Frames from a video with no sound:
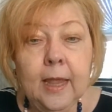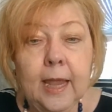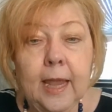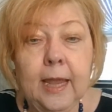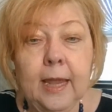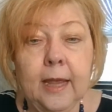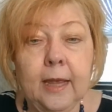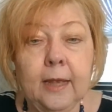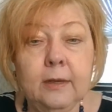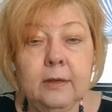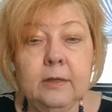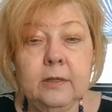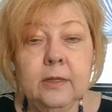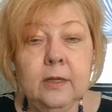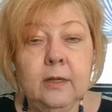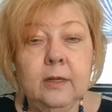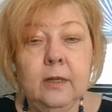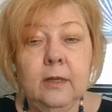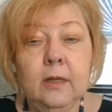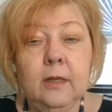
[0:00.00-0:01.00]
And
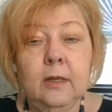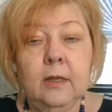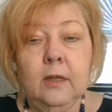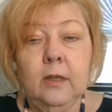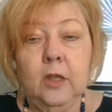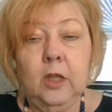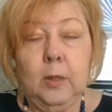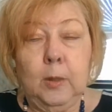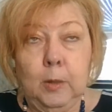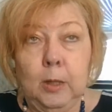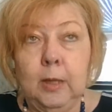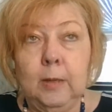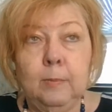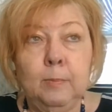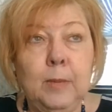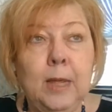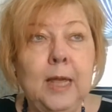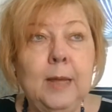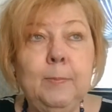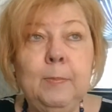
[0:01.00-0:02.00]
it
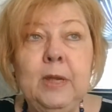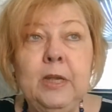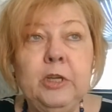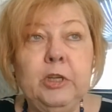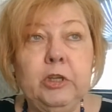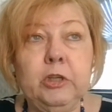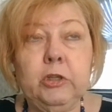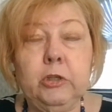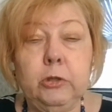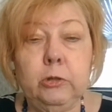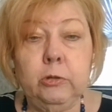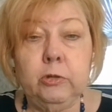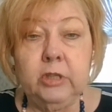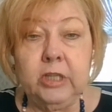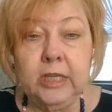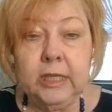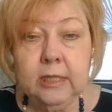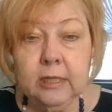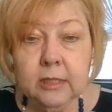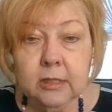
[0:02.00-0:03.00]
may be just 2
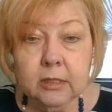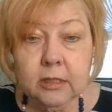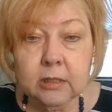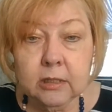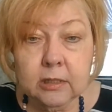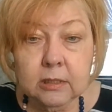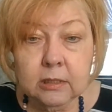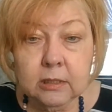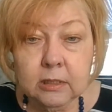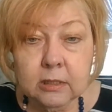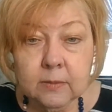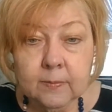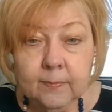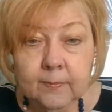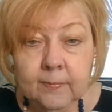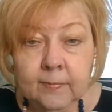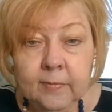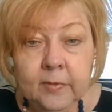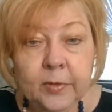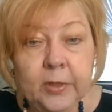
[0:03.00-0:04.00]
sentences.
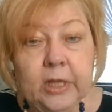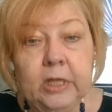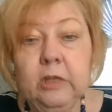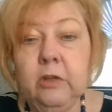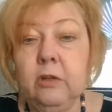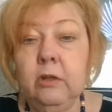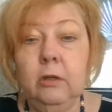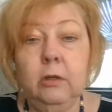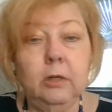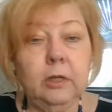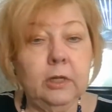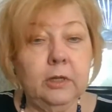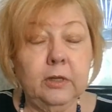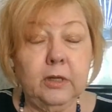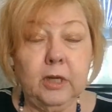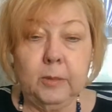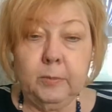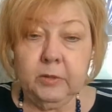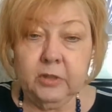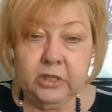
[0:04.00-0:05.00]
Then you can look and
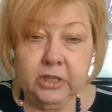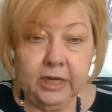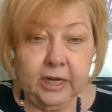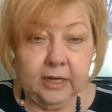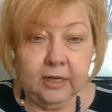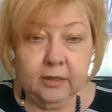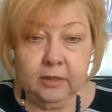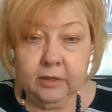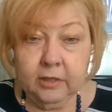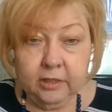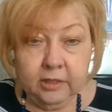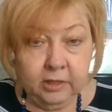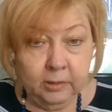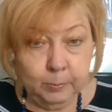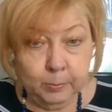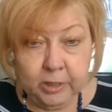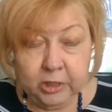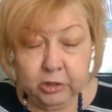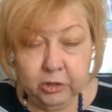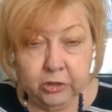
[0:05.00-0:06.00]
double check to
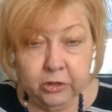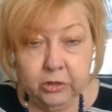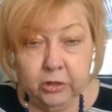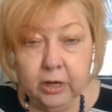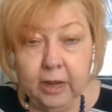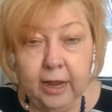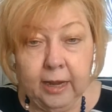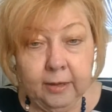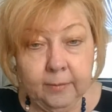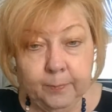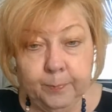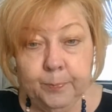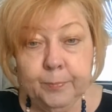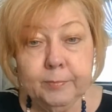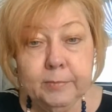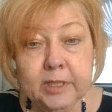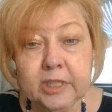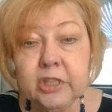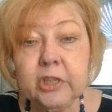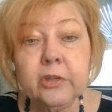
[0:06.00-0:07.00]
make sure you're not
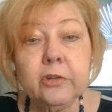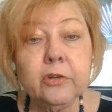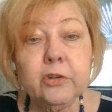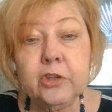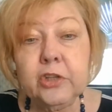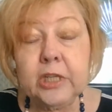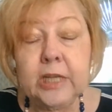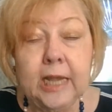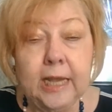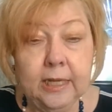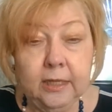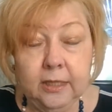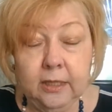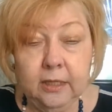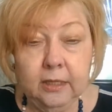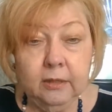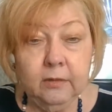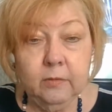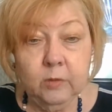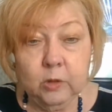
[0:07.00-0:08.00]

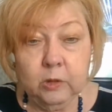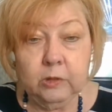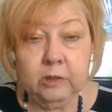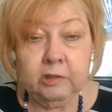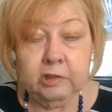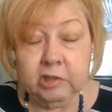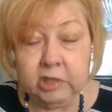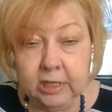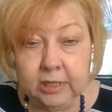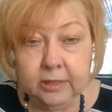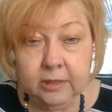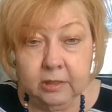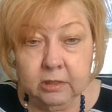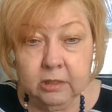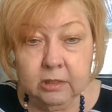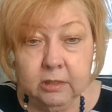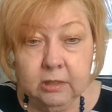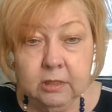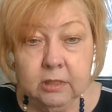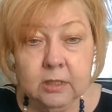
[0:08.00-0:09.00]
misunderstanding the
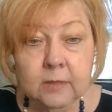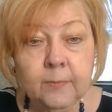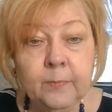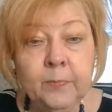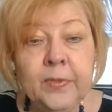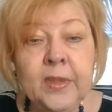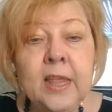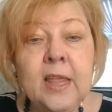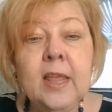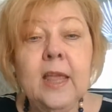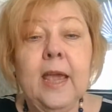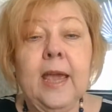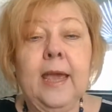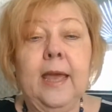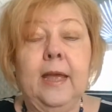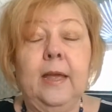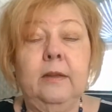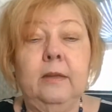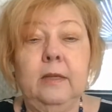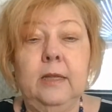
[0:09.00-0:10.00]
sentences.
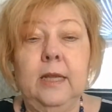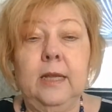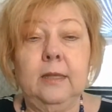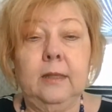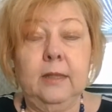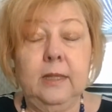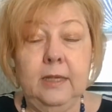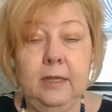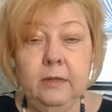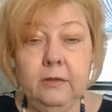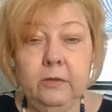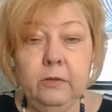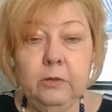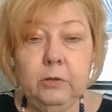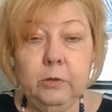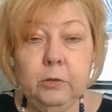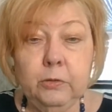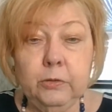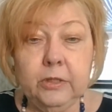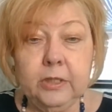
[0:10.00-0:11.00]
And at the end of the
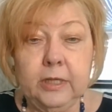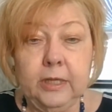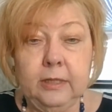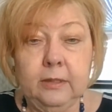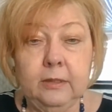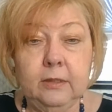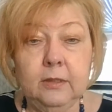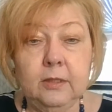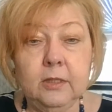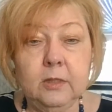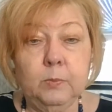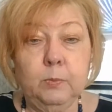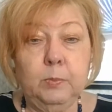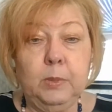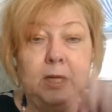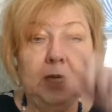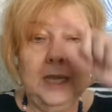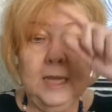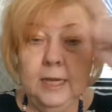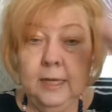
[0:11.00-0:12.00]
2 sentences,
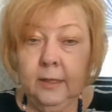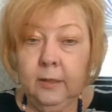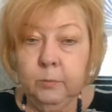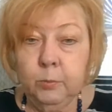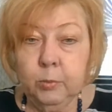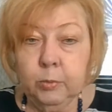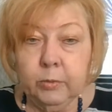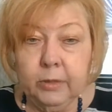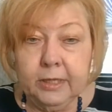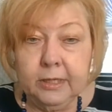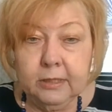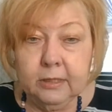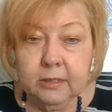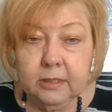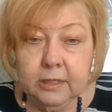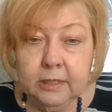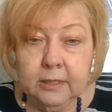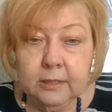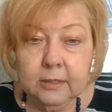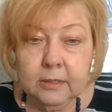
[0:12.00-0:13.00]
begin
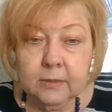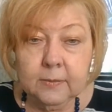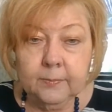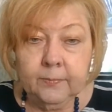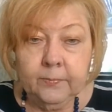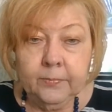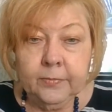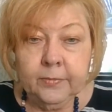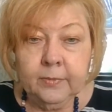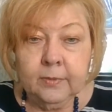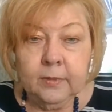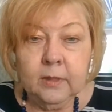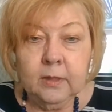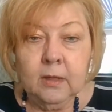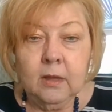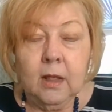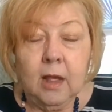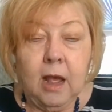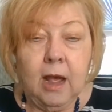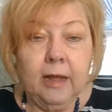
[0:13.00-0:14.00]
parentheses,
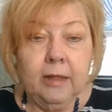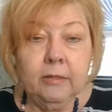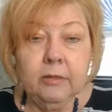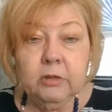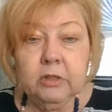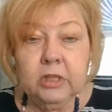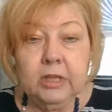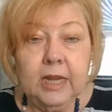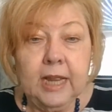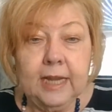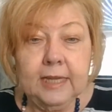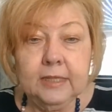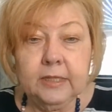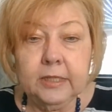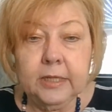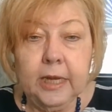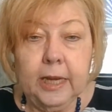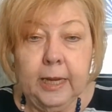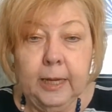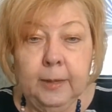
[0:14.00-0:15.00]
author's
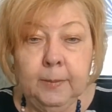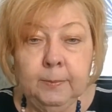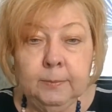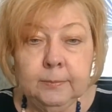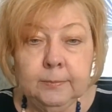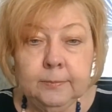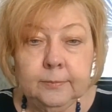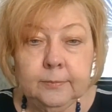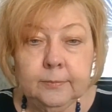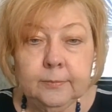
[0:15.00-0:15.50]
last name,